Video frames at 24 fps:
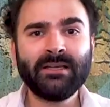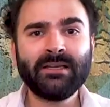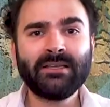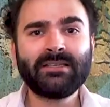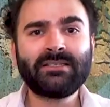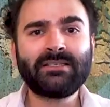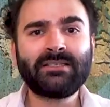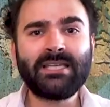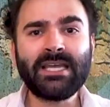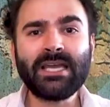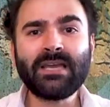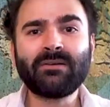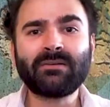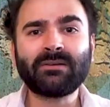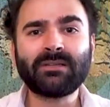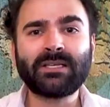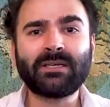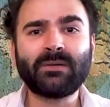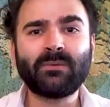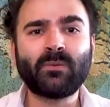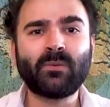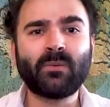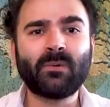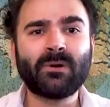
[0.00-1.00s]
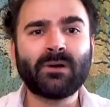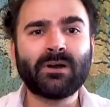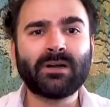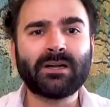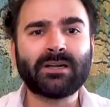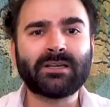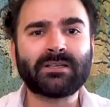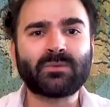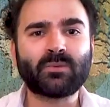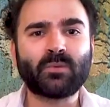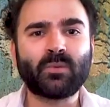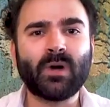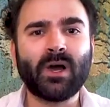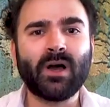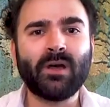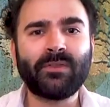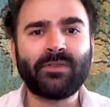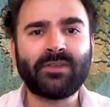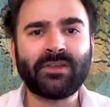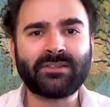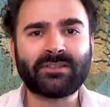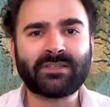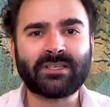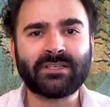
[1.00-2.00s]
secretly warned his
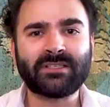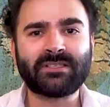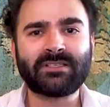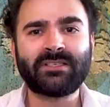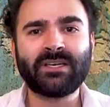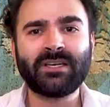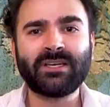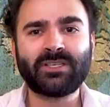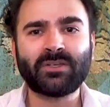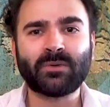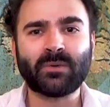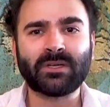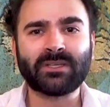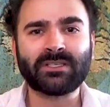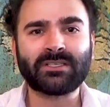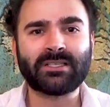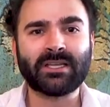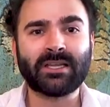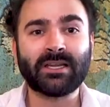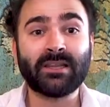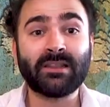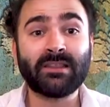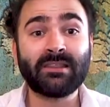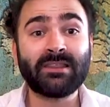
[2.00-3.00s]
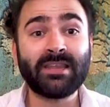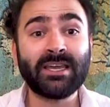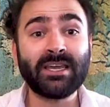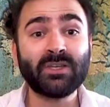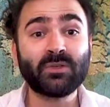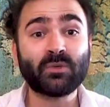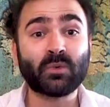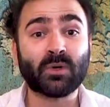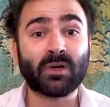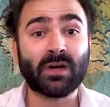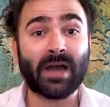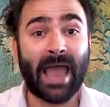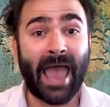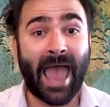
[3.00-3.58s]
wealthiest constituents that things were